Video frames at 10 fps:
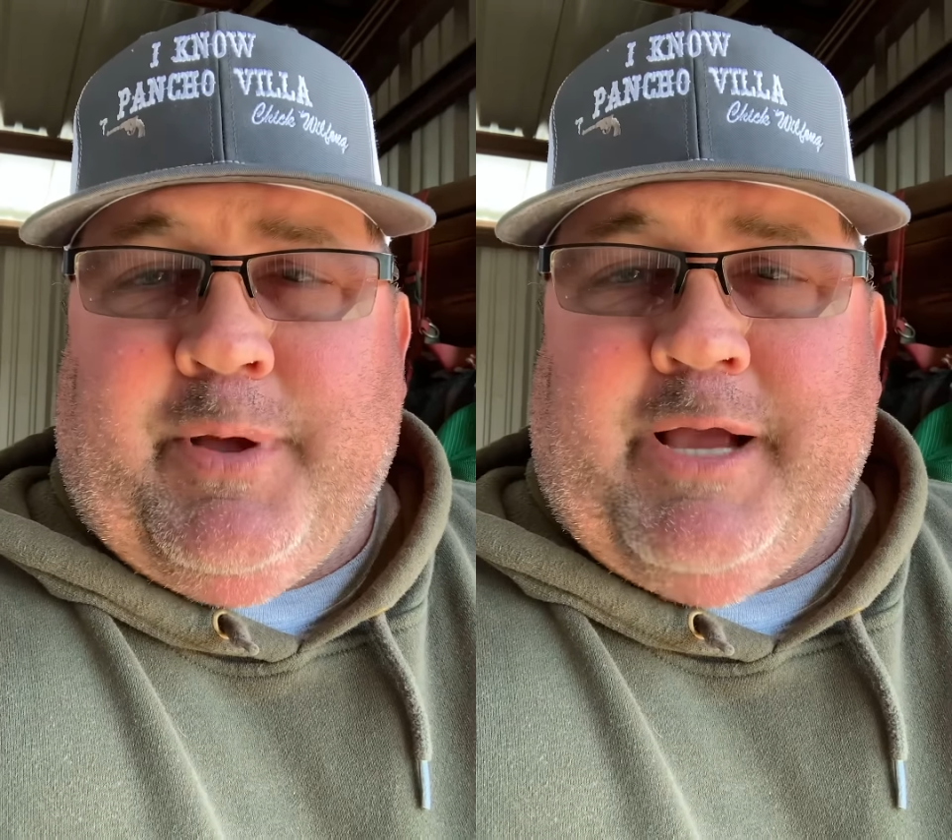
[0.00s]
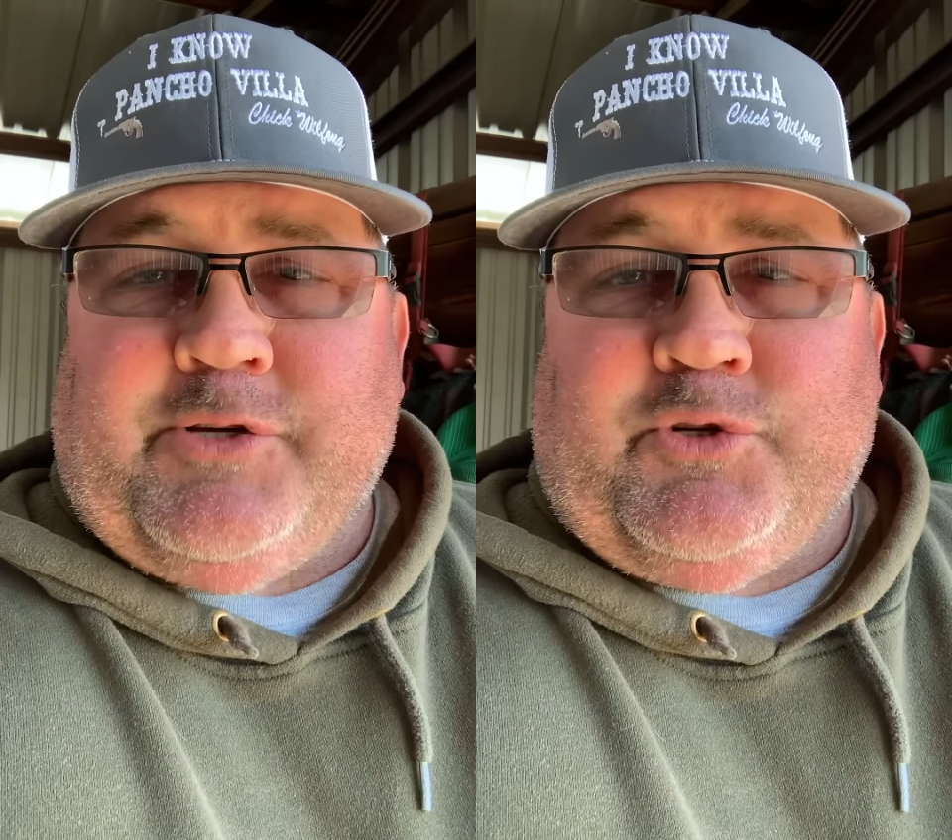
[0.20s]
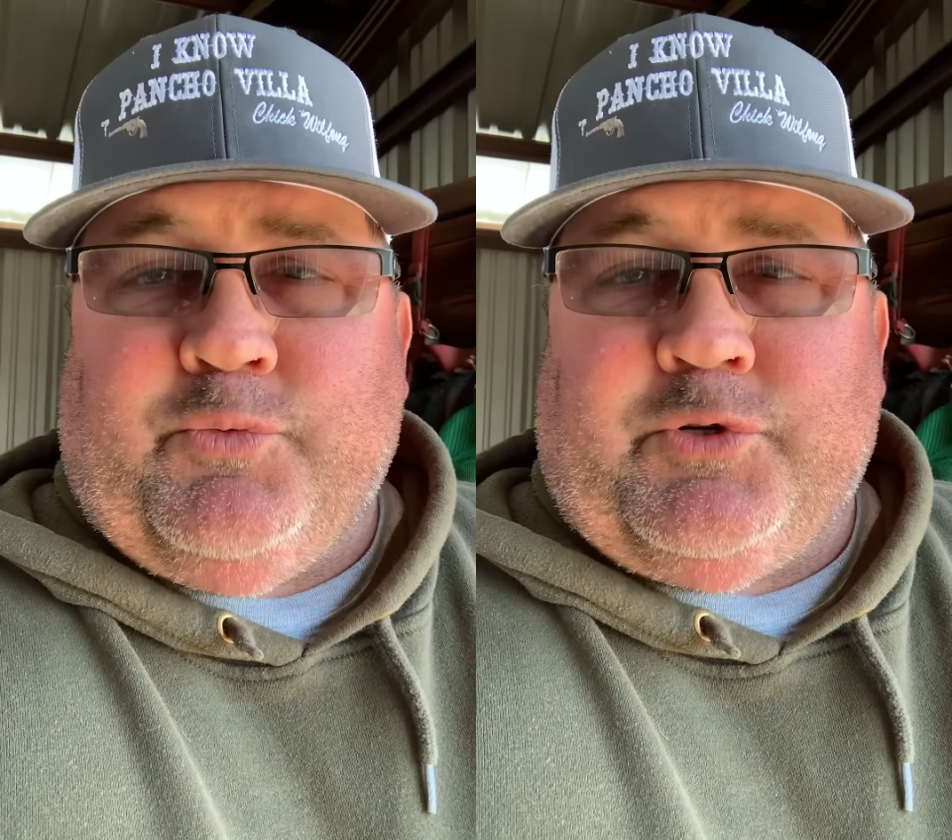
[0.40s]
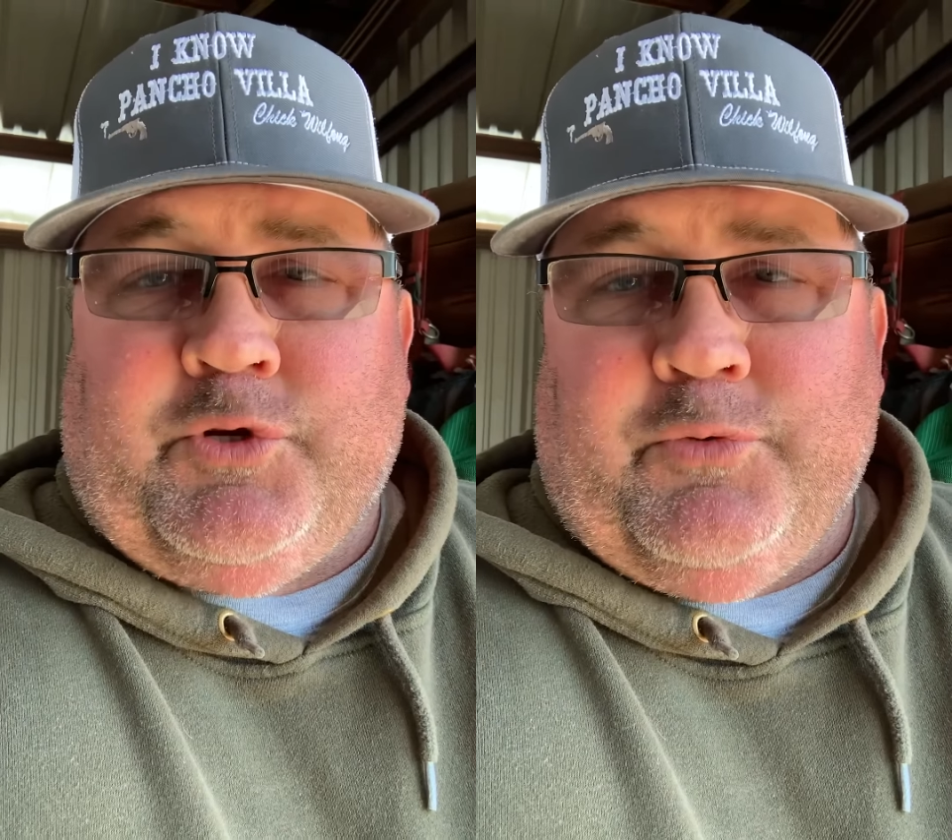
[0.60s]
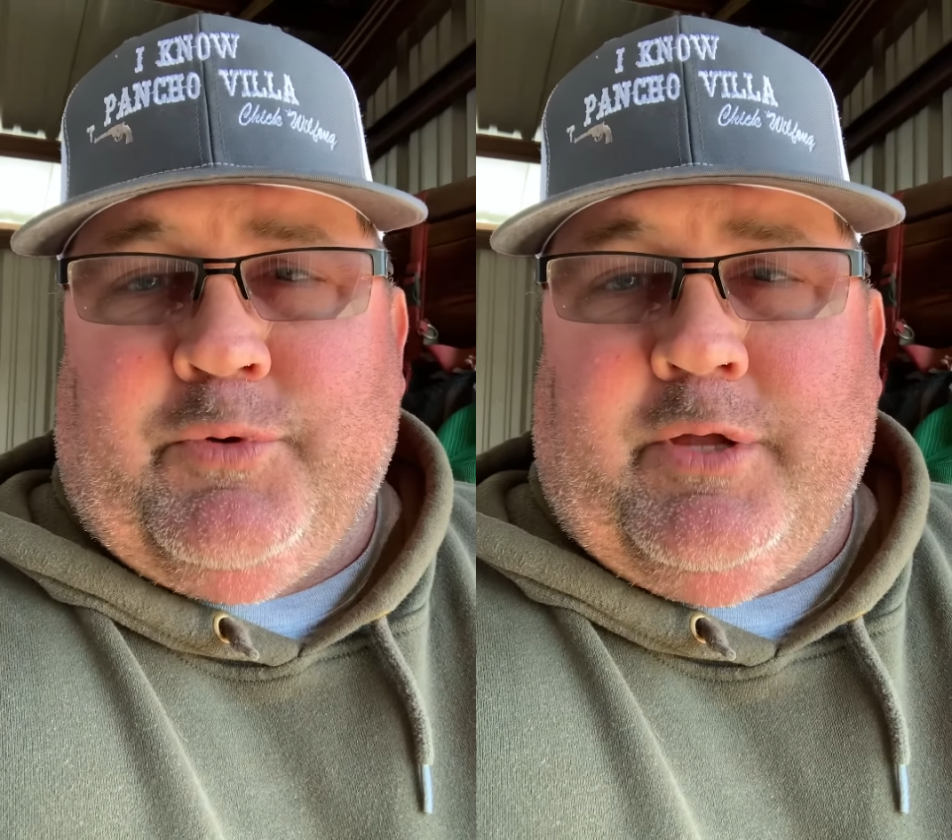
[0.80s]
pasture with
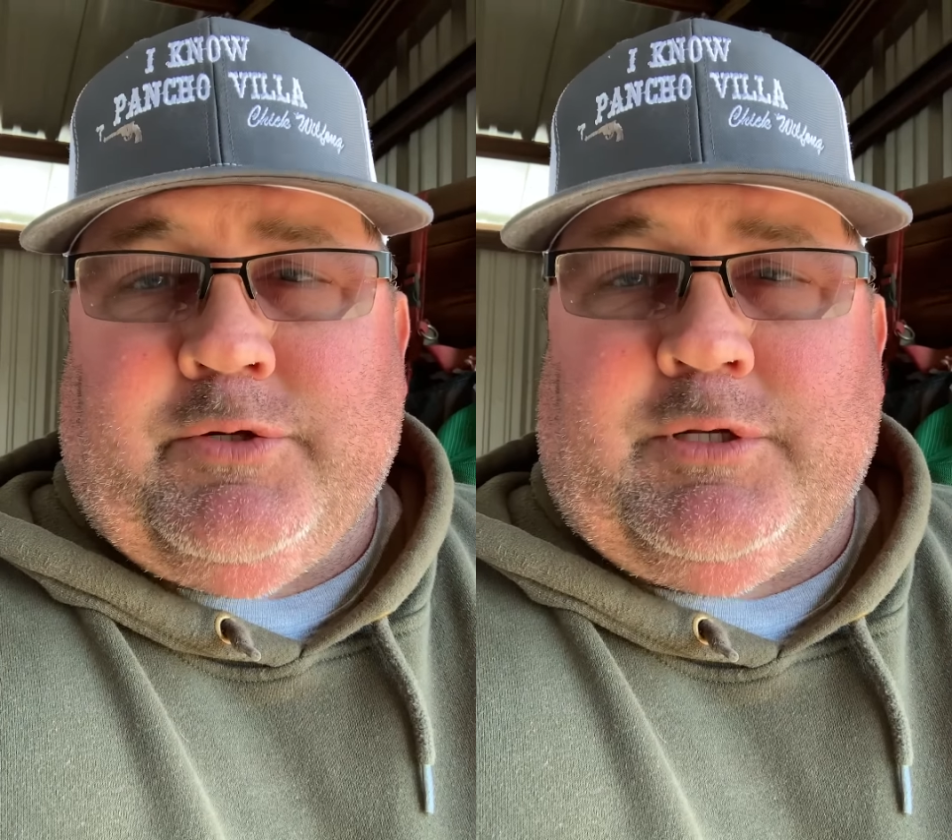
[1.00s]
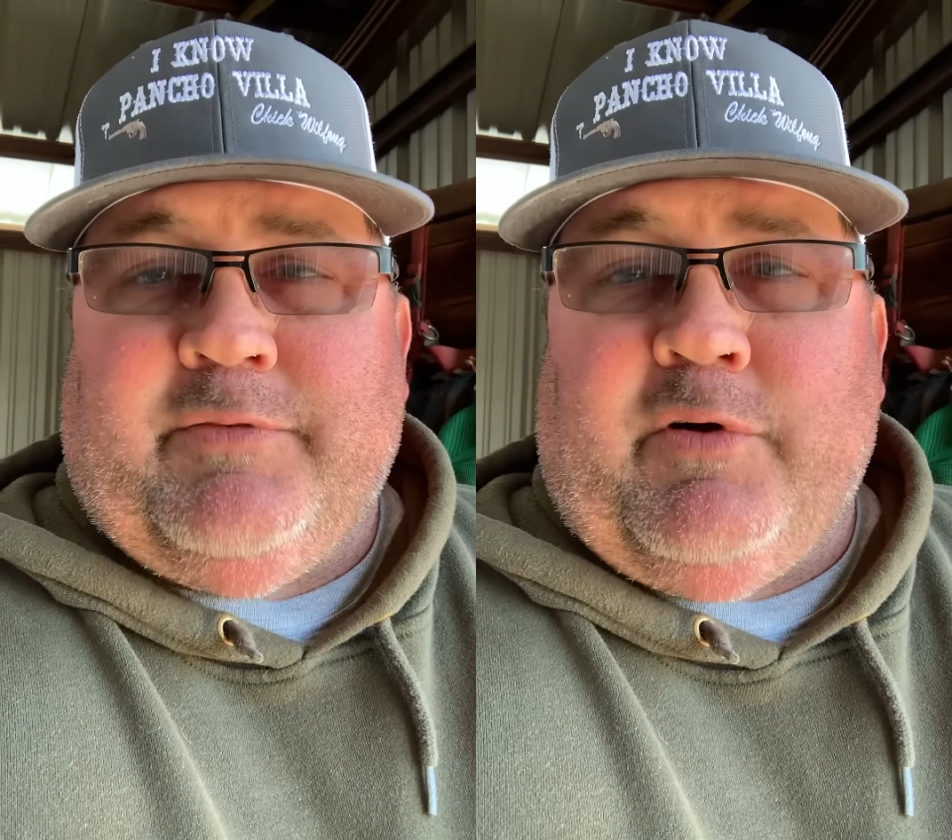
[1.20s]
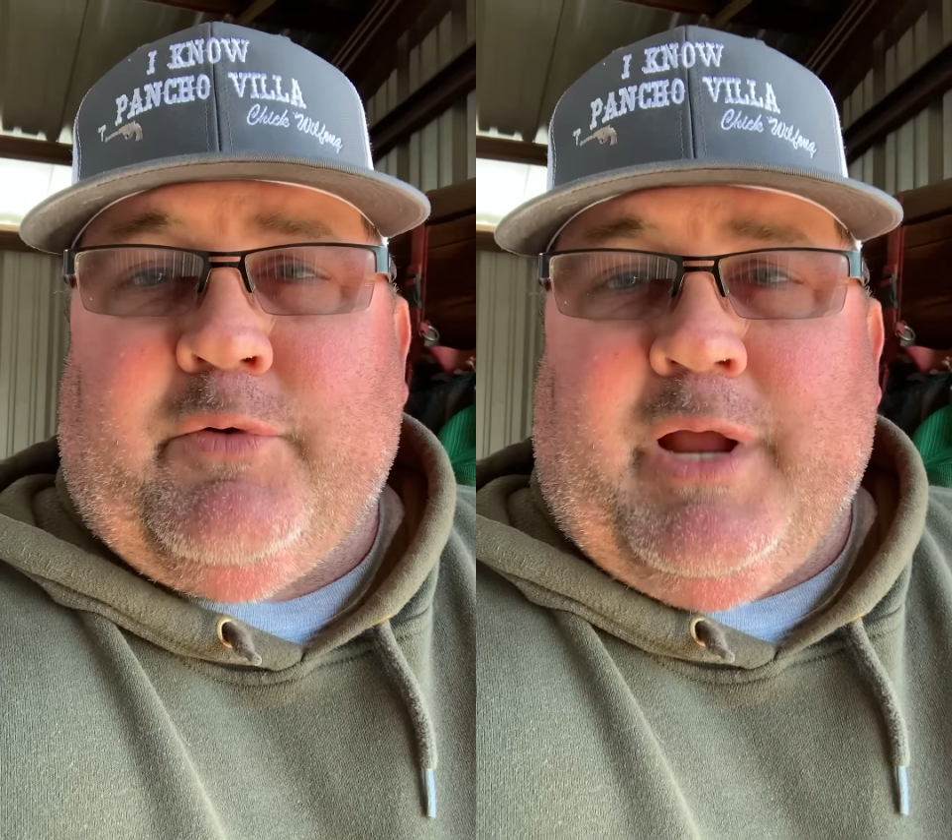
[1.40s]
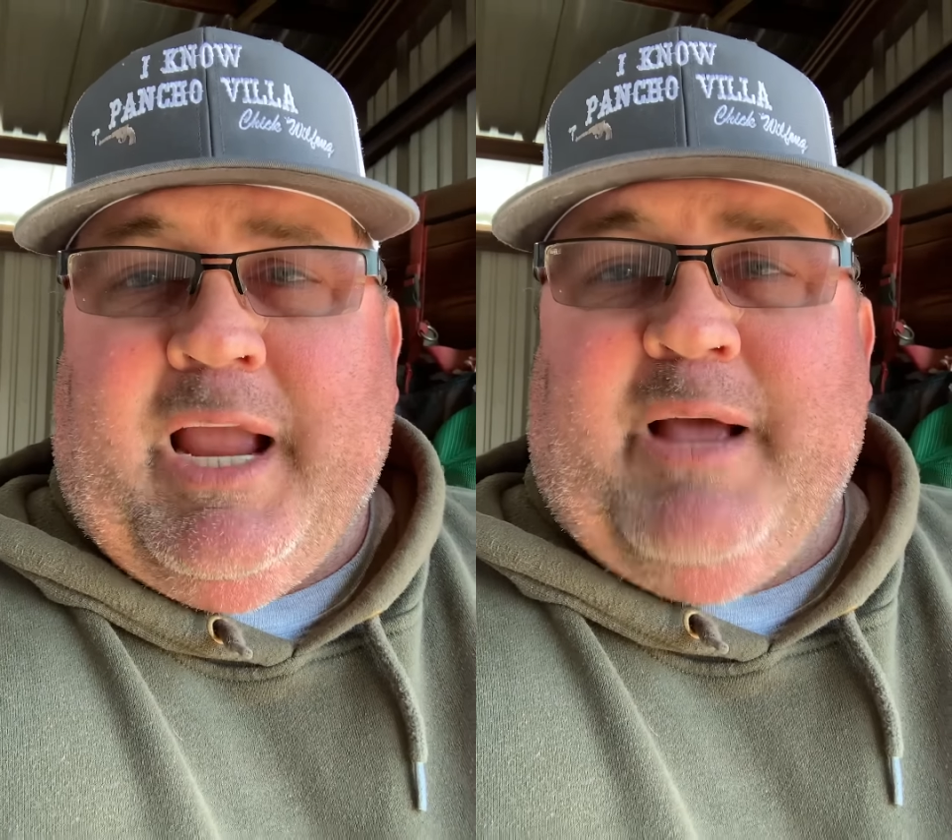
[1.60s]
two brothers live over at